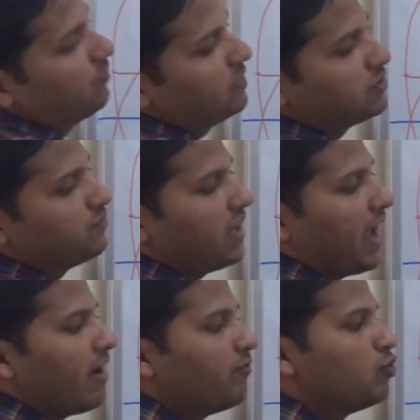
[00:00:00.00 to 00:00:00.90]
which we
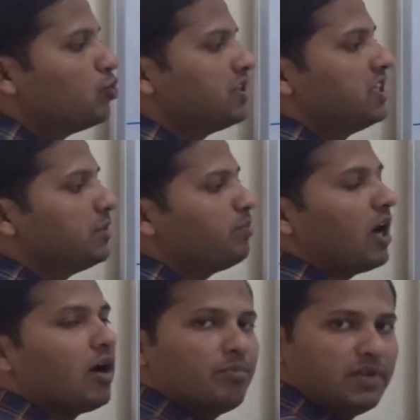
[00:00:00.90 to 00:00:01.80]
have to keep
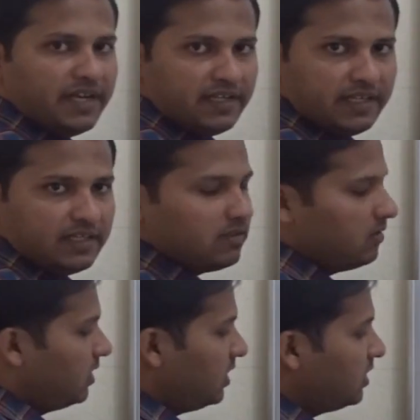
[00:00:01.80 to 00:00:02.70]
updating
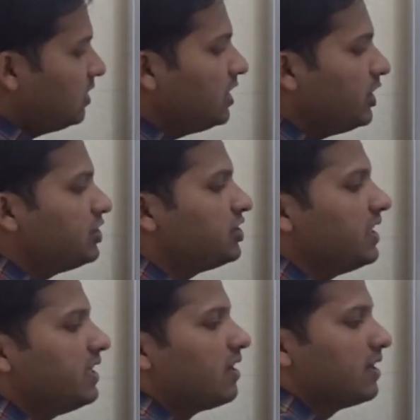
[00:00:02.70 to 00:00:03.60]
in each
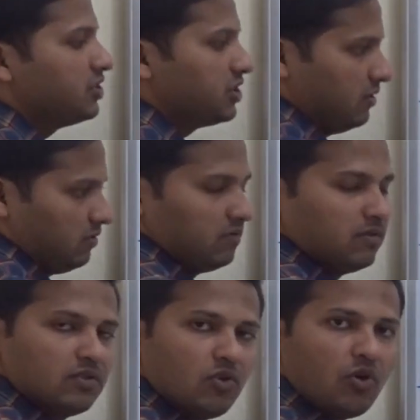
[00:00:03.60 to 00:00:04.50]
iteration
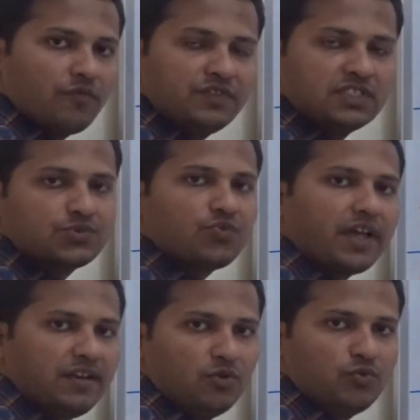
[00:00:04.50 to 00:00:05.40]
of this
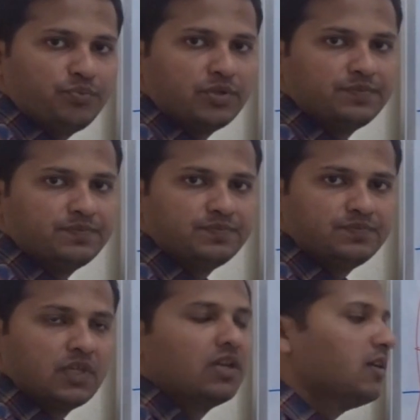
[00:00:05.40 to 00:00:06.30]
while loop.
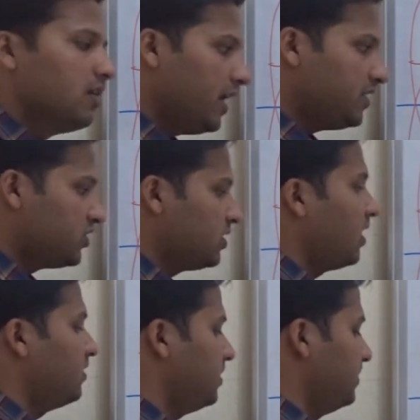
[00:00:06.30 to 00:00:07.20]
Let's
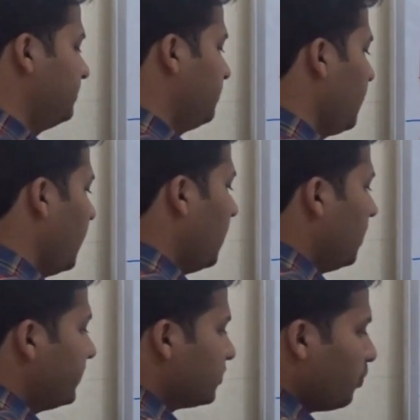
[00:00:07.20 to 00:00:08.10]
start.
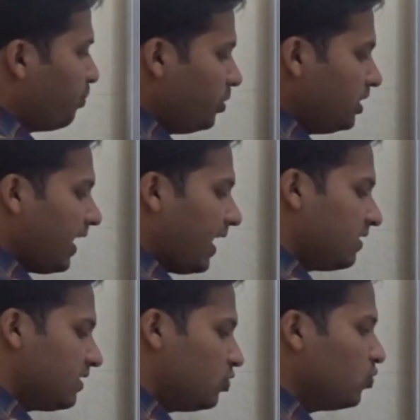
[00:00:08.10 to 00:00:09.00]
So p
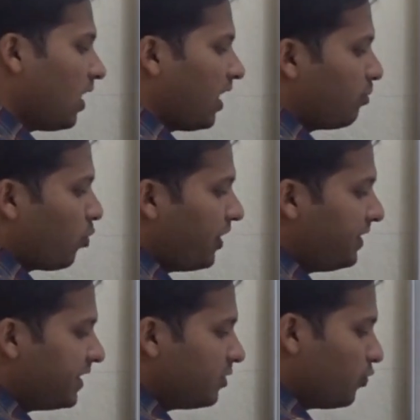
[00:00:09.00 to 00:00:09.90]
and q are
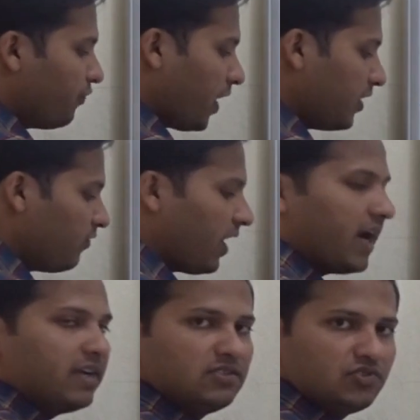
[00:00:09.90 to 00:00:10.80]
pointing to 5
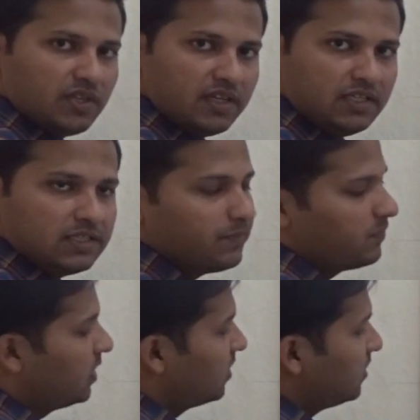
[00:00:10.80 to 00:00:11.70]
and 3,
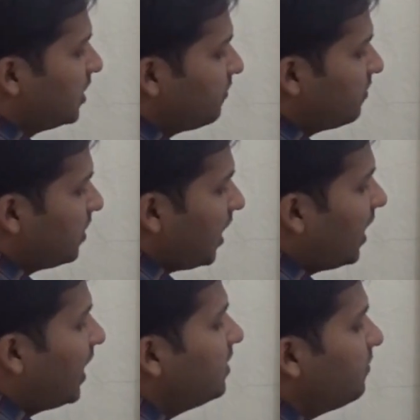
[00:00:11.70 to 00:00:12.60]
then
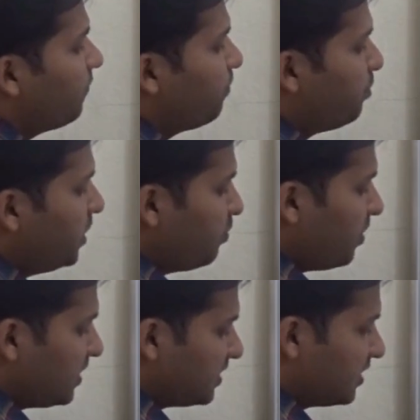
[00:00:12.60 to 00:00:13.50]
add p
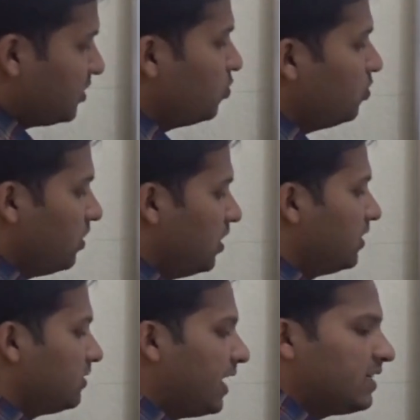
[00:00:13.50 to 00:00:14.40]
plus q,
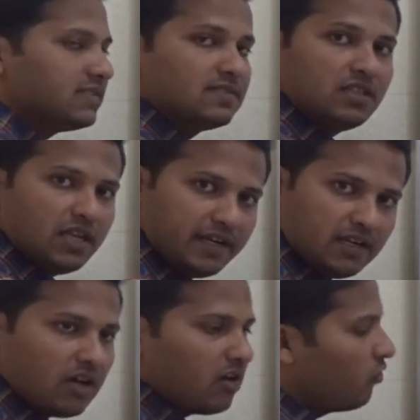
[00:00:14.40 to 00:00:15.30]
that is the
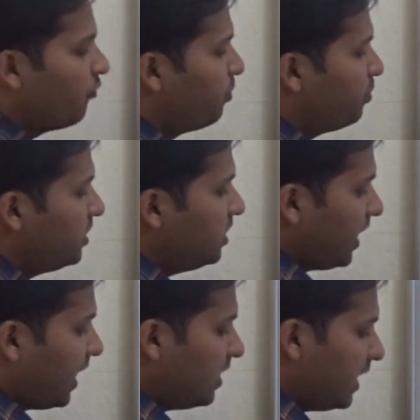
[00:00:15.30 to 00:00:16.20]
data of p
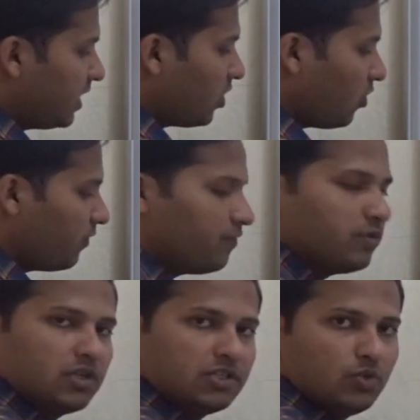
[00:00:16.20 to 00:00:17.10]
and data of
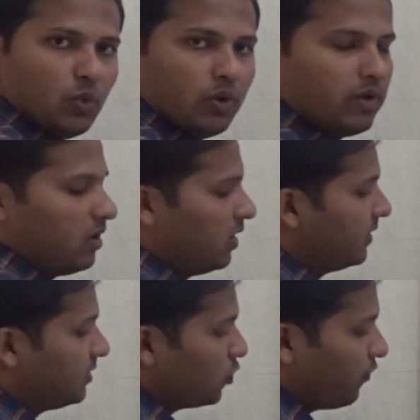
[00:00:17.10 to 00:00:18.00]
q.
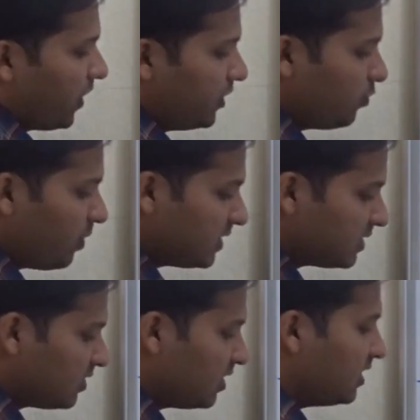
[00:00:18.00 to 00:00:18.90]
So 5
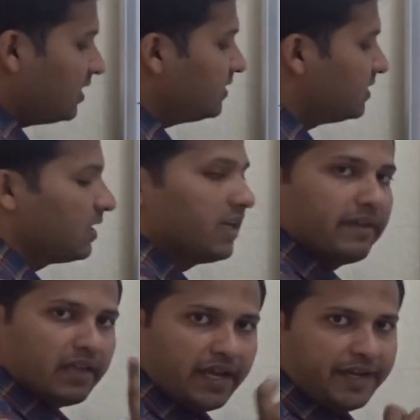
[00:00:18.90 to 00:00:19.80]
plus 3 is
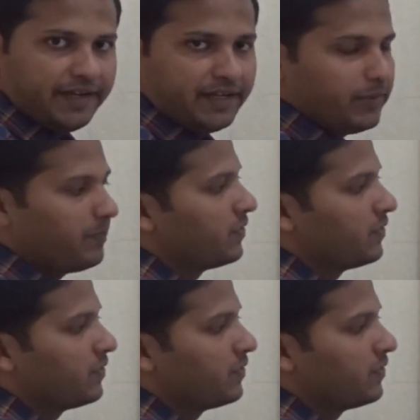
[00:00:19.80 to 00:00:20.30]
8.